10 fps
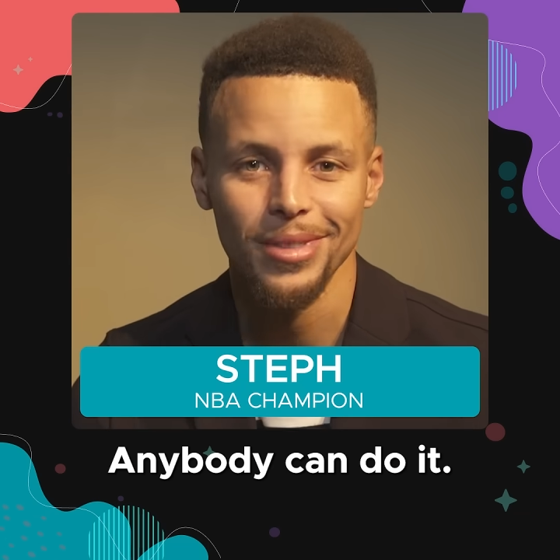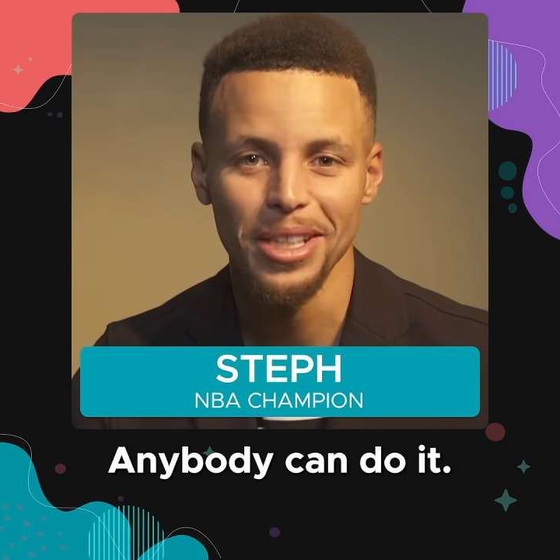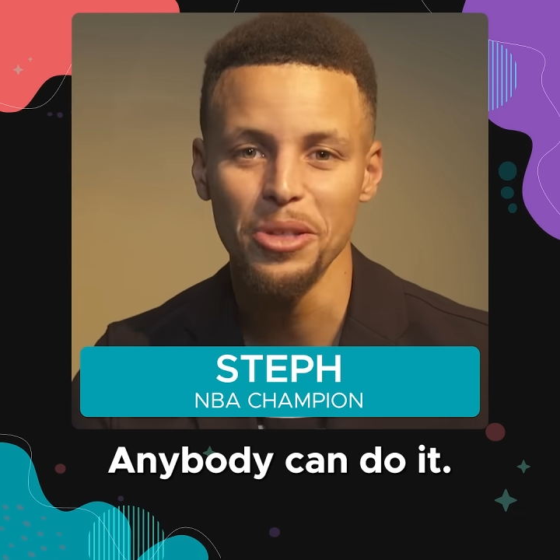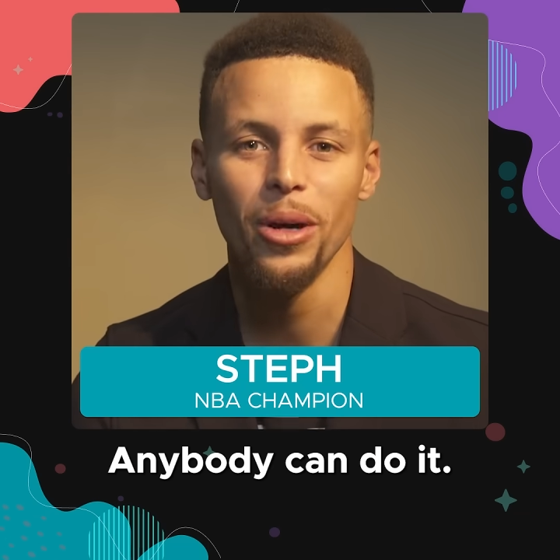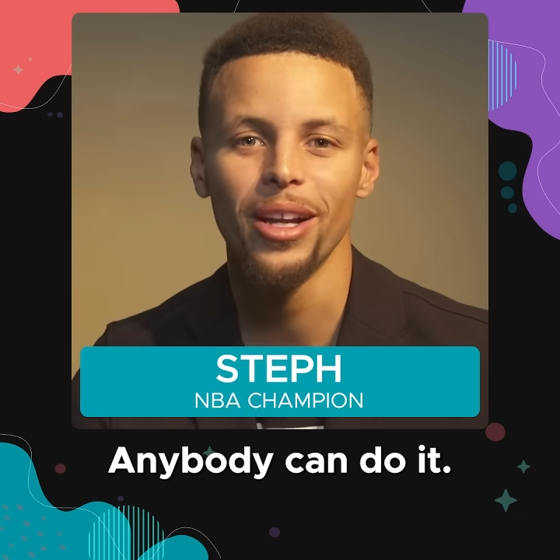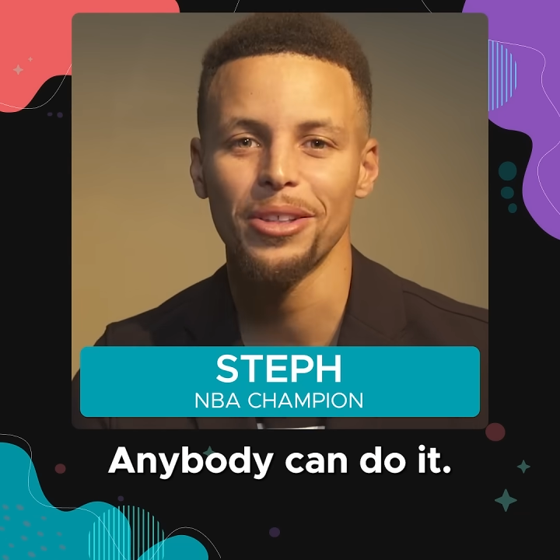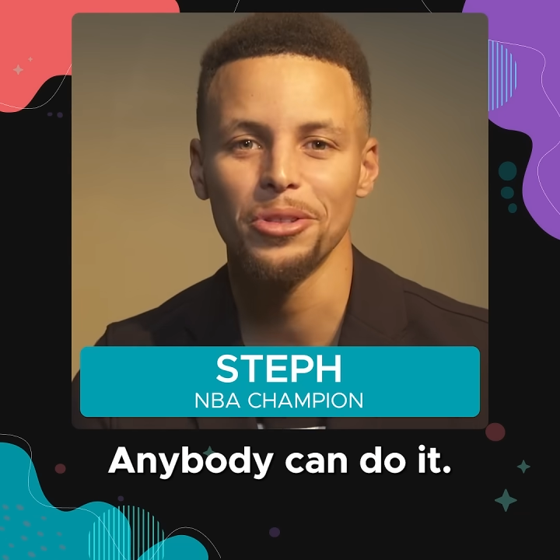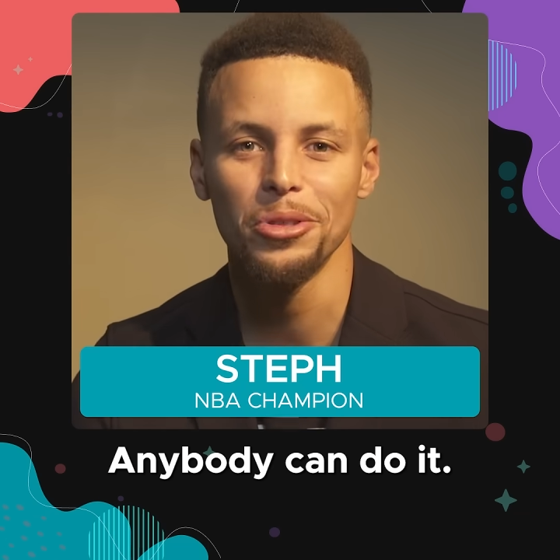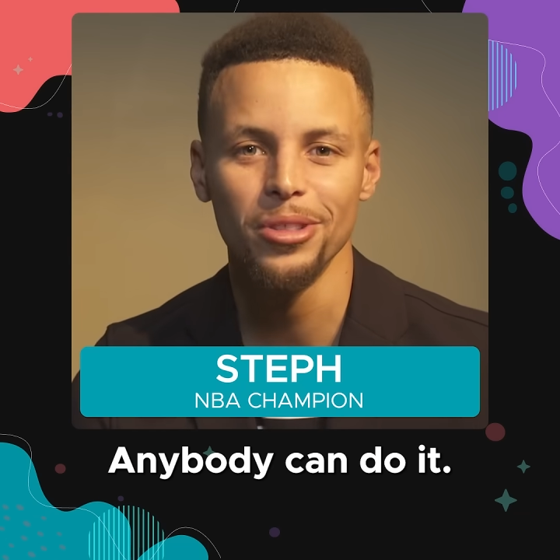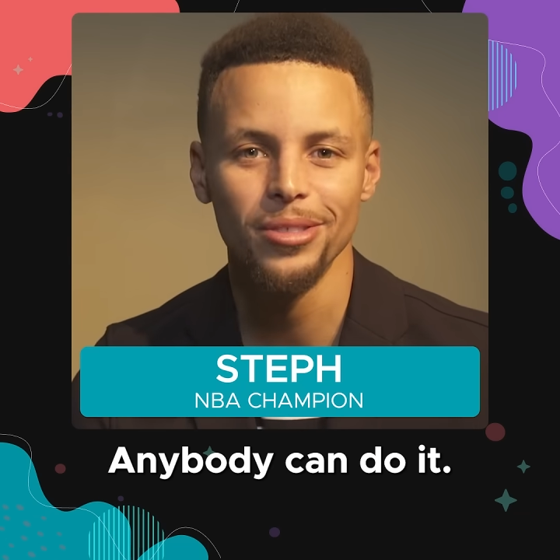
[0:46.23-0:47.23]
Anybody
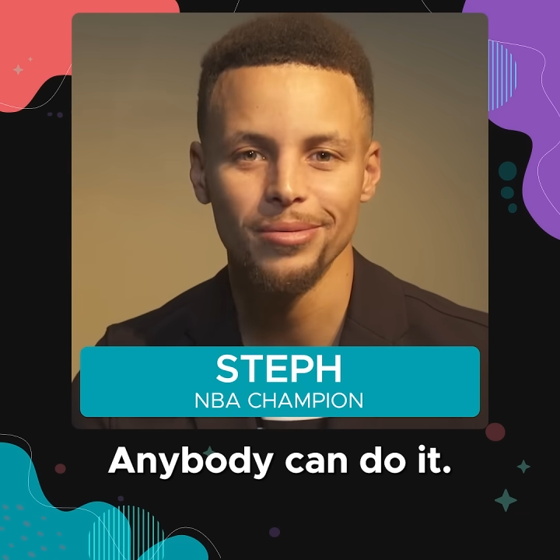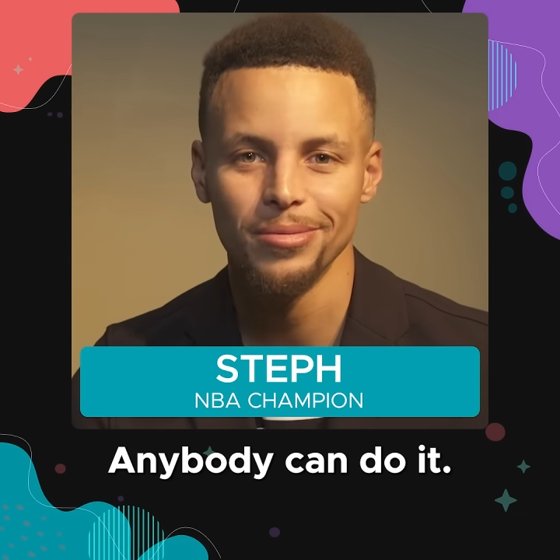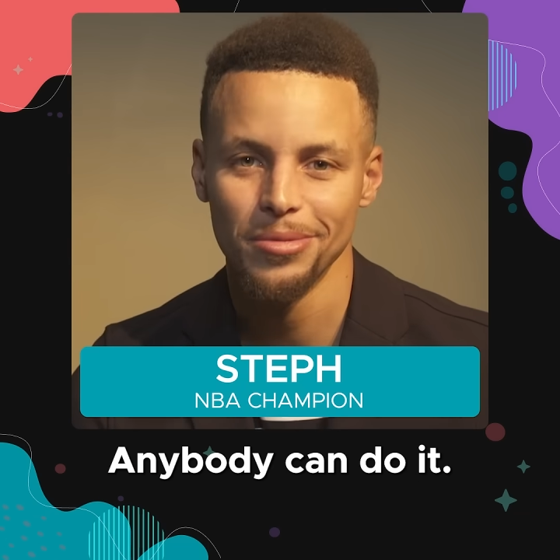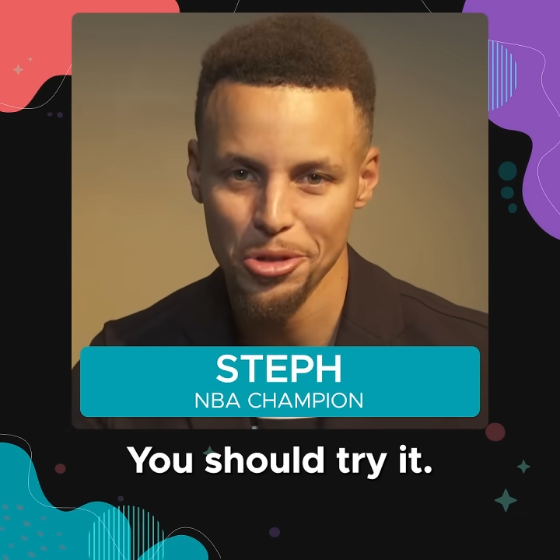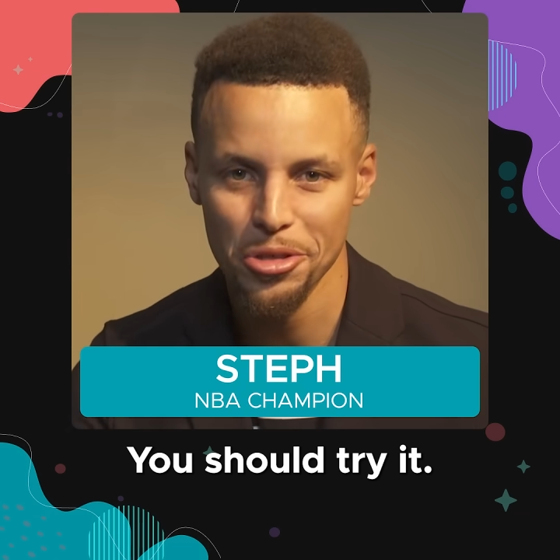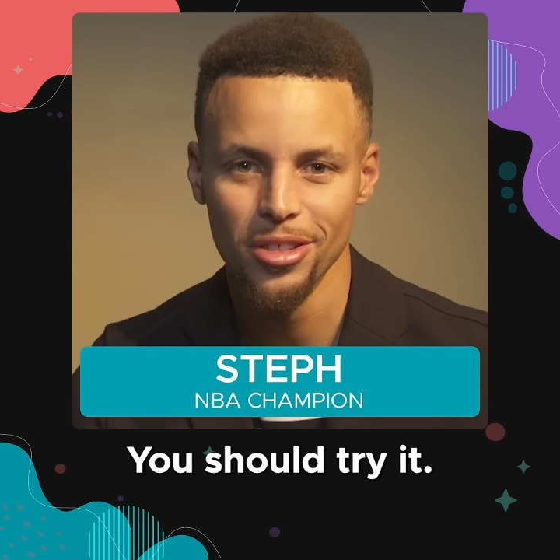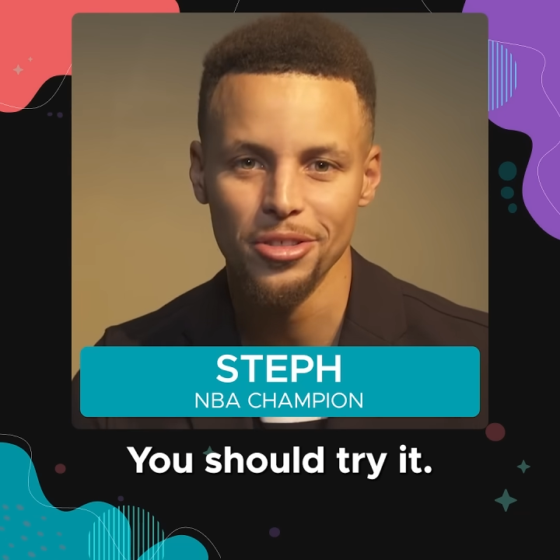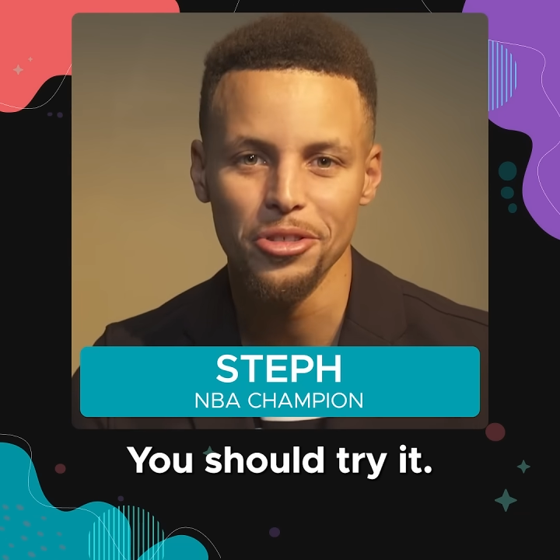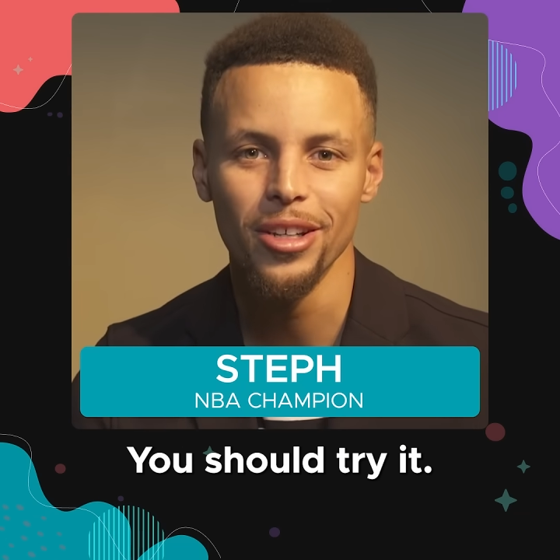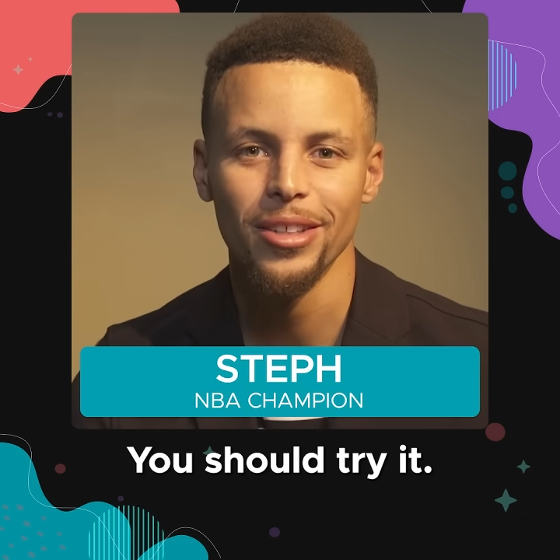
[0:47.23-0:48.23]
can do it. You
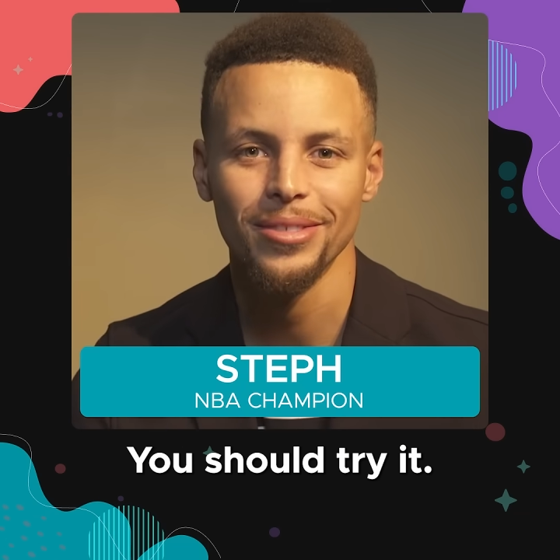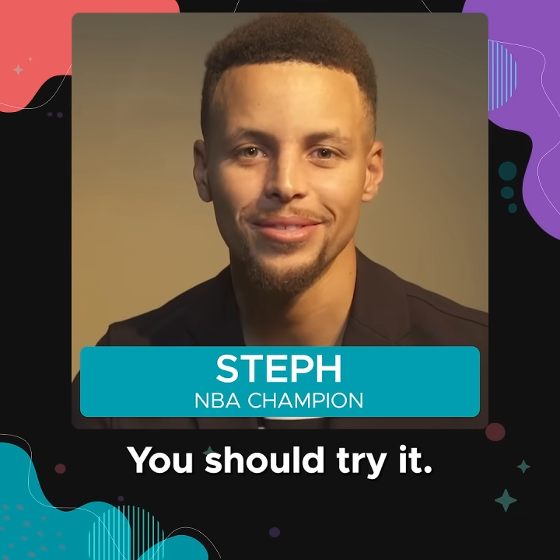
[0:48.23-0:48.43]
should try.